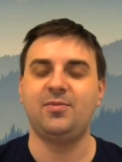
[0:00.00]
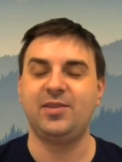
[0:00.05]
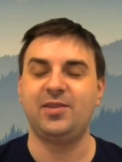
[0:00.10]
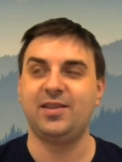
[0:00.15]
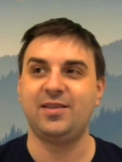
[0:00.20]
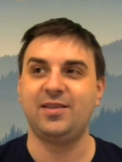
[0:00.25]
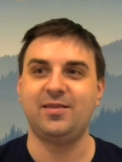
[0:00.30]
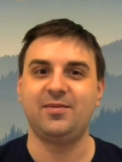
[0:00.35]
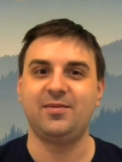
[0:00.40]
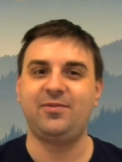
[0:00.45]
with
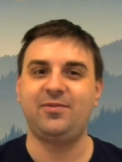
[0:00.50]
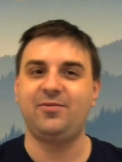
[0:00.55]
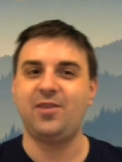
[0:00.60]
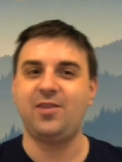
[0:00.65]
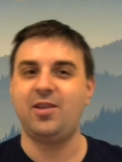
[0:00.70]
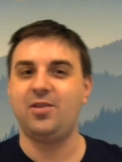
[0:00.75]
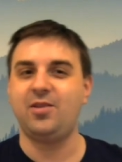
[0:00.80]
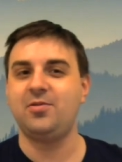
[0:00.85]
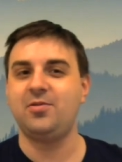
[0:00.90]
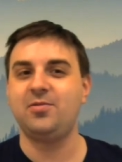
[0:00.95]
a
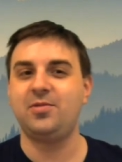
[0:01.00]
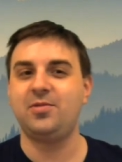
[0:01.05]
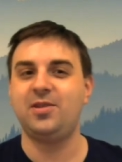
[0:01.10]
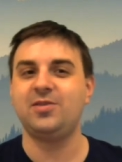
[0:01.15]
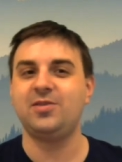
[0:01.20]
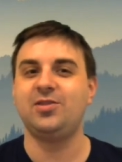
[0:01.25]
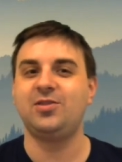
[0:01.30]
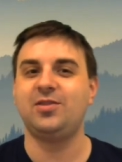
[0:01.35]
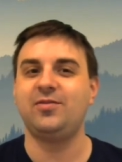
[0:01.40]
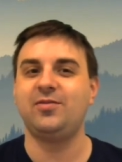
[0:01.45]
fellow
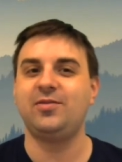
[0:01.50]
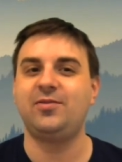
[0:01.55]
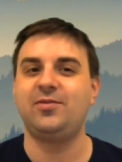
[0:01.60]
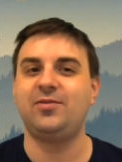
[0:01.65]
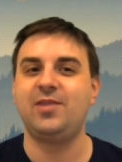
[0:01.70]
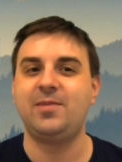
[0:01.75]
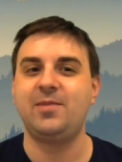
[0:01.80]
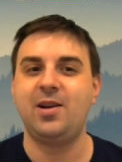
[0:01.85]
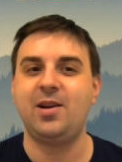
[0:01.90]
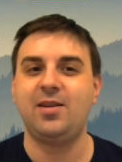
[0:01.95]
conservative
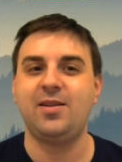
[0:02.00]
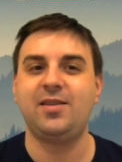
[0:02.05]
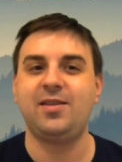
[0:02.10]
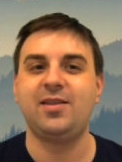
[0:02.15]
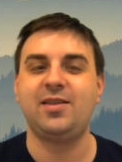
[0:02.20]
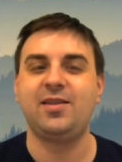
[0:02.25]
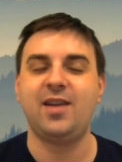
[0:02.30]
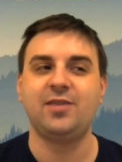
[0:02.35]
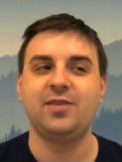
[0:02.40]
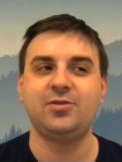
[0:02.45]
named Harry
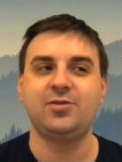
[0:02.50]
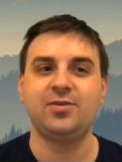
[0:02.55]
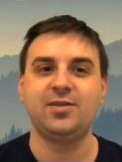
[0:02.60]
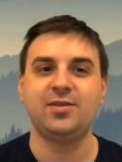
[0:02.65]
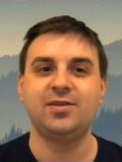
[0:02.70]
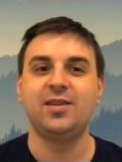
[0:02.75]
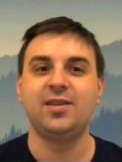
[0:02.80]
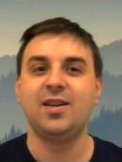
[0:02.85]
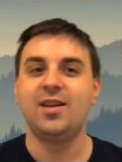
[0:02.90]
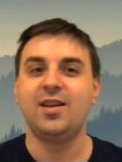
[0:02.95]

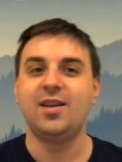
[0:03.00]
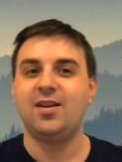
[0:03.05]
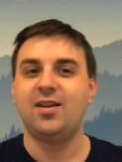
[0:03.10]
Kakatrian